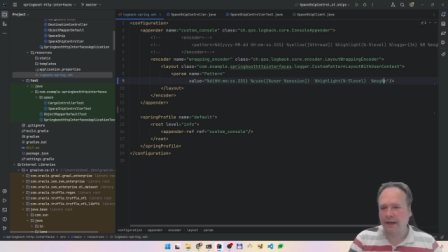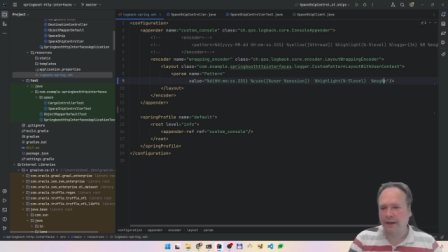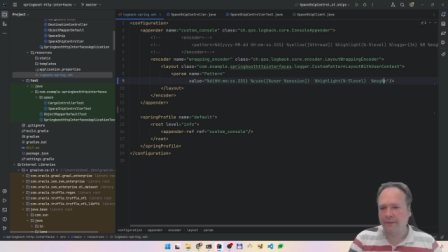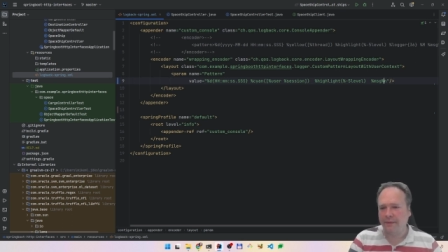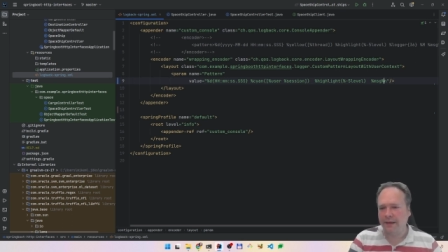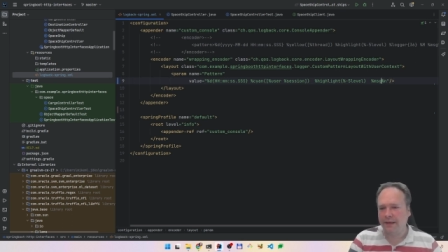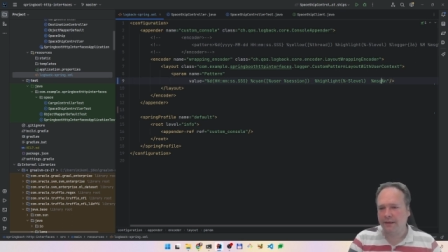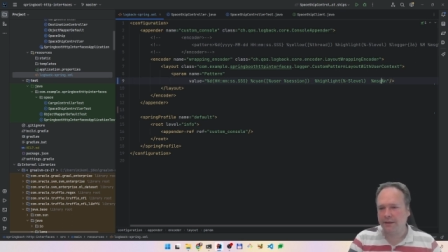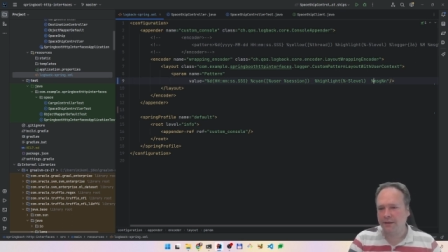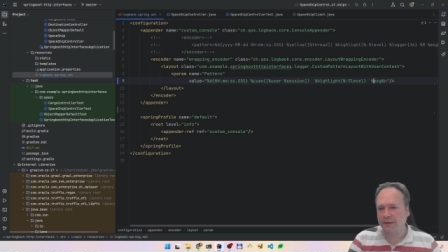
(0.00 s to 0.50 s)
yeah
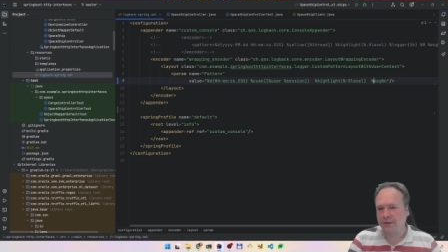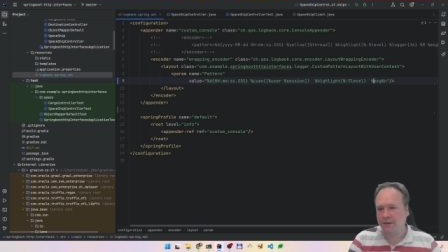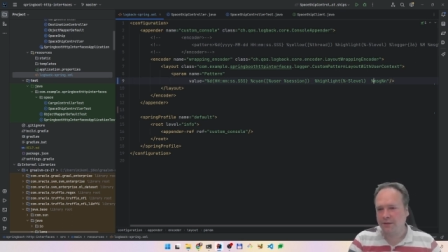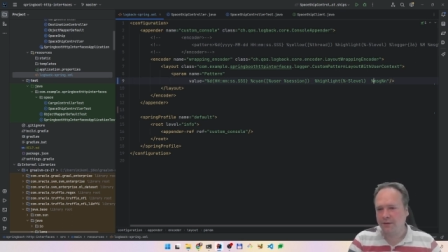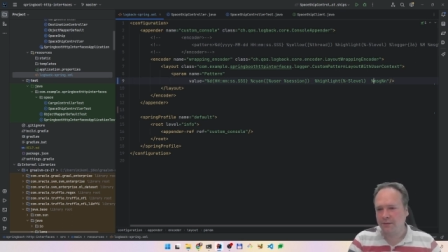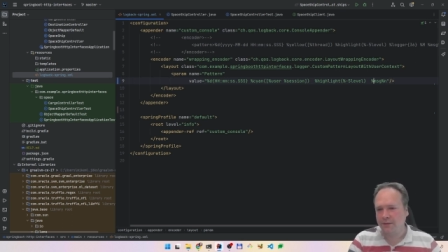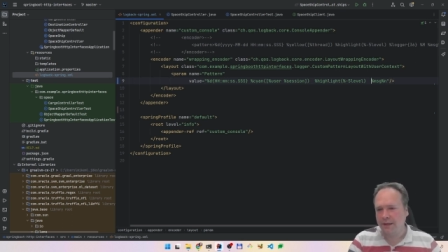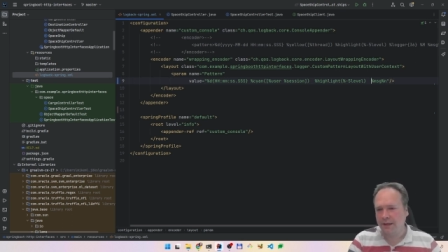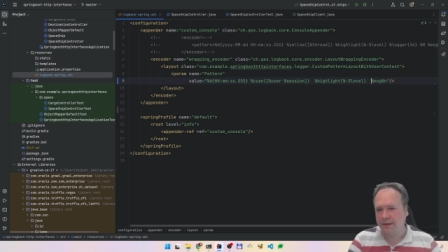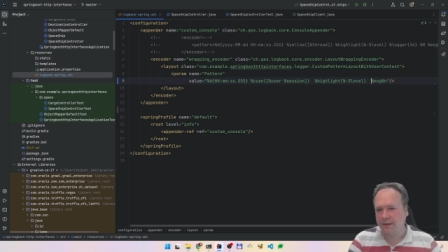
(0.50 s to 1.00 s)
then let's just
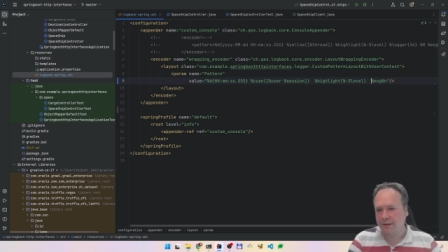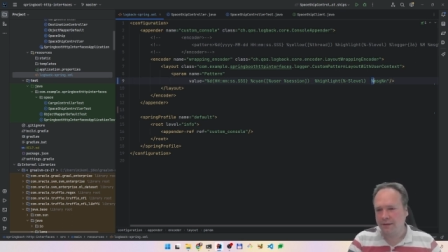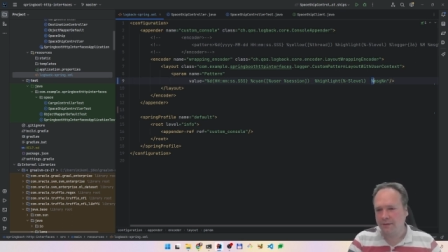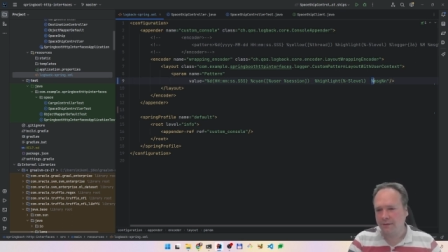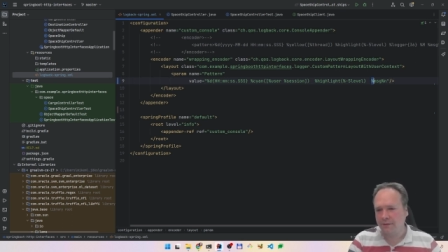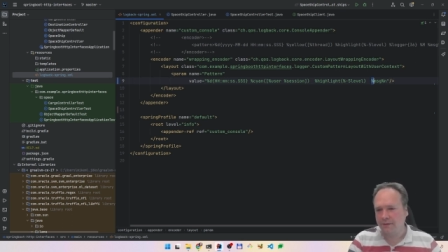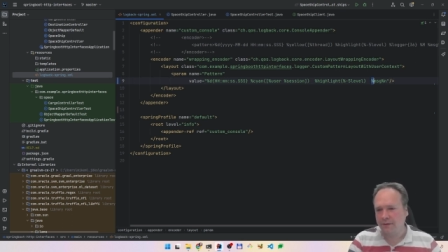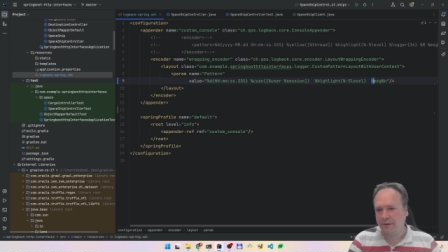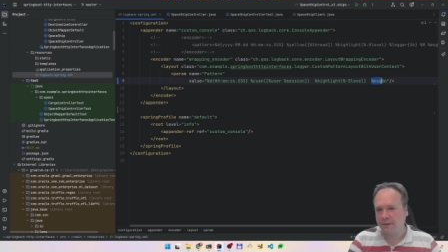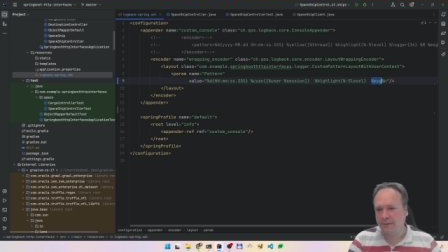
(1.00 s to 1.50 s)
do that just
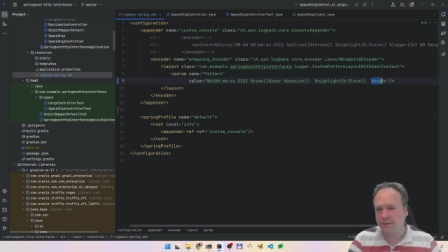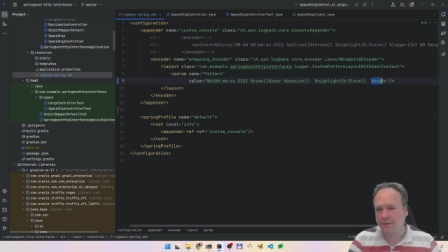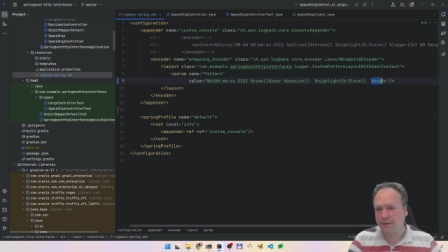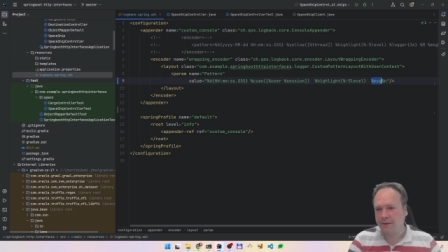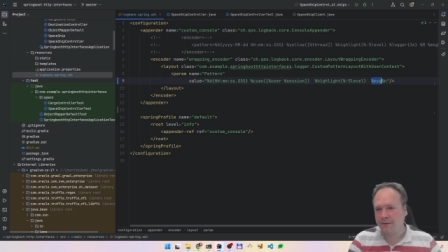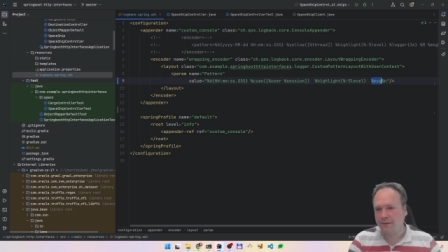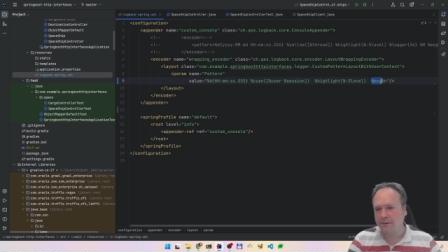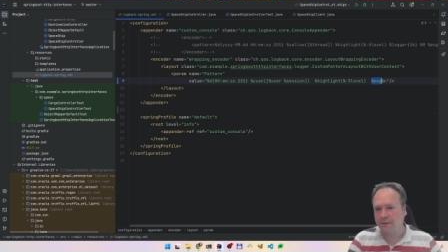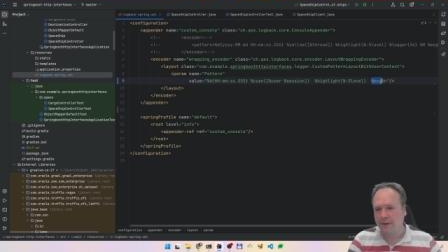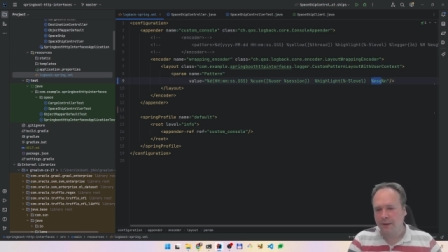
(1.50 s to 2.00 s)
for fun
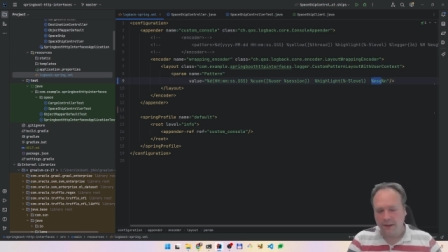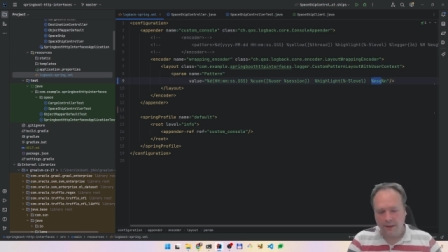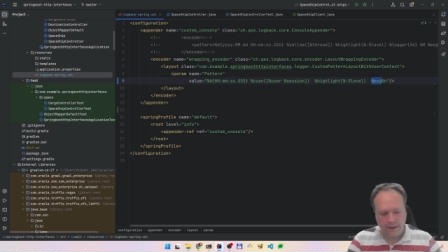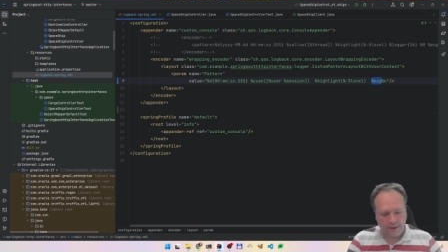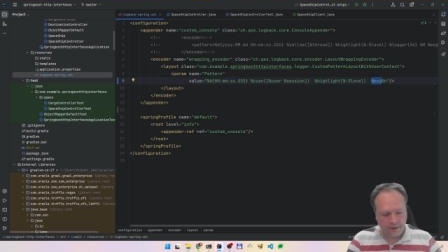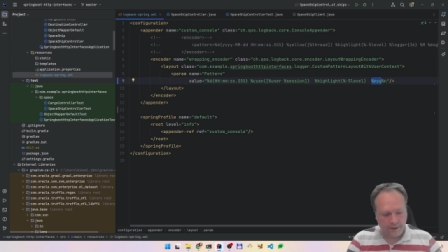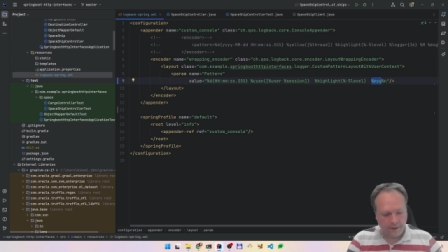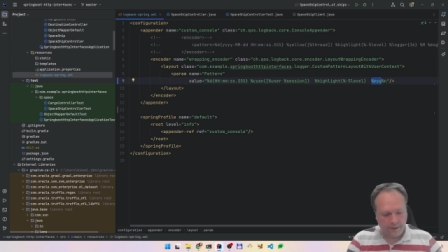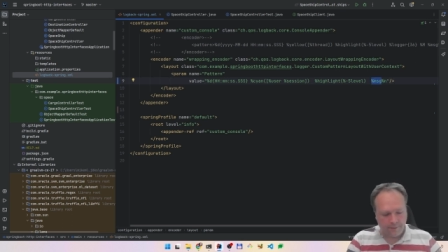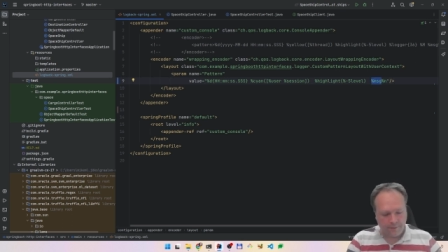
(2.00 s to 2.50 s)
so
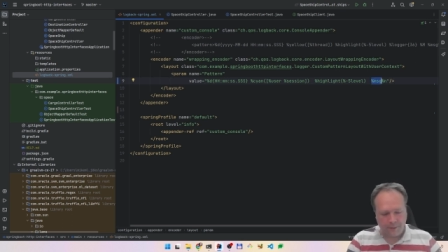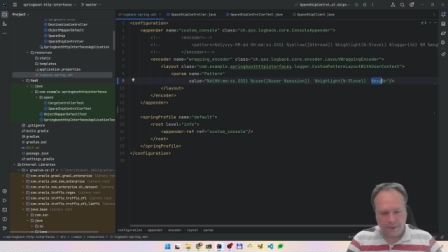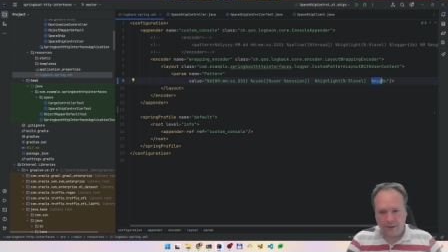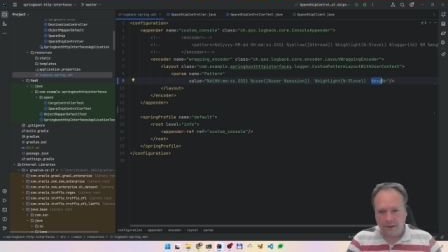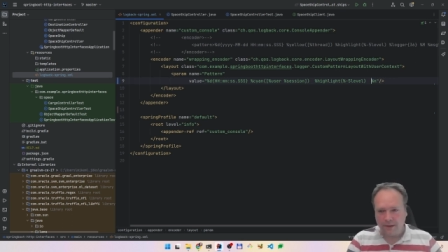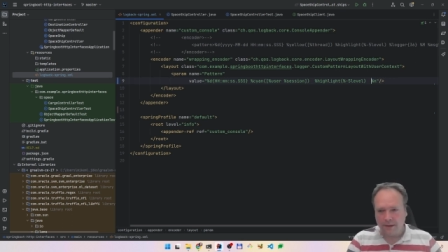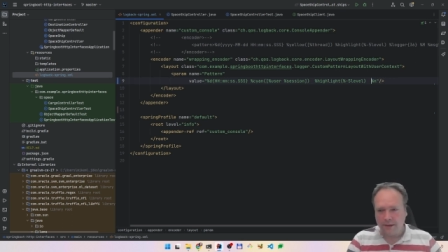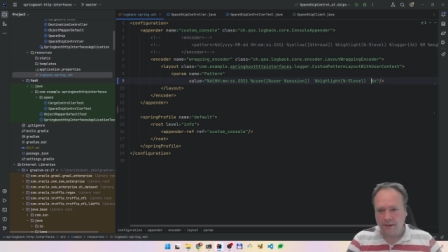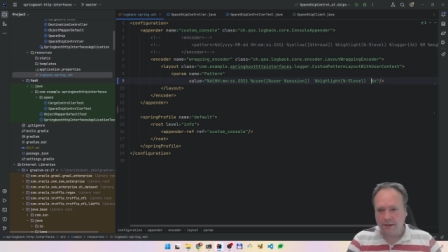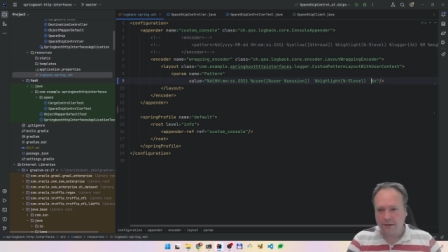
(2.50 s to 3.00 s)

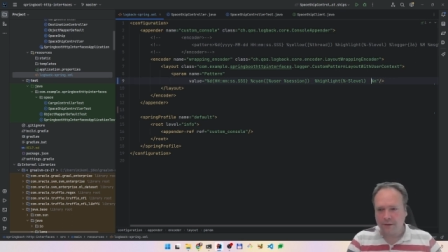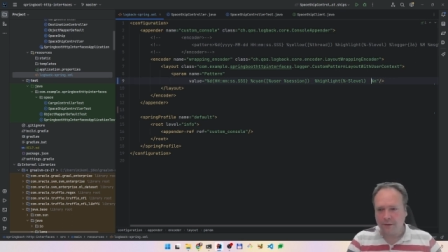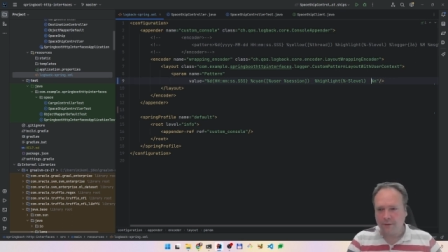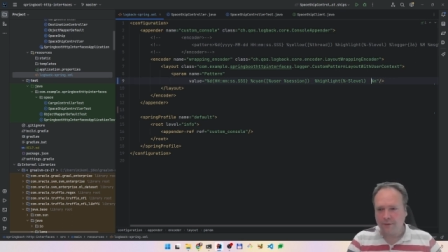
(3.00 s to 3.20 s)
so